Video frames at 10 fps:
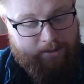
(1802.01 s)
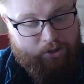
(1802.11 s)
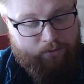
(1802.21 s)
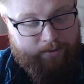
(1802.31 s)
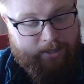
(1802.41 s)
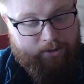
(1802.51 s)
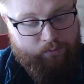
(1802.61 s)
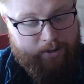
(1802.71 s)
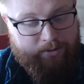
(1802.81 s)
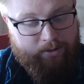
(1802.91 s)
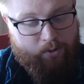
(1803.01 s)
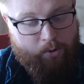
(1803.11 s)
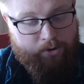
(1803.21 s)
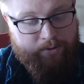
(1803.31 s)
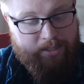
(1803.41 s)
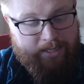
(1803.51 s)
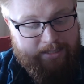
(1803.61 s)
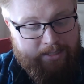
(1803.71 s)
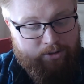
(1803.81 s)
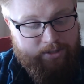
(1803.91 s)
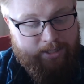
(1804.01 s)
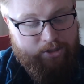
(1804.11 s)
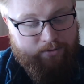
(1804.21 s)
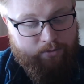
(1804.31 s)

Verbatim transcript: Two figures rounded the corner at the next intersection of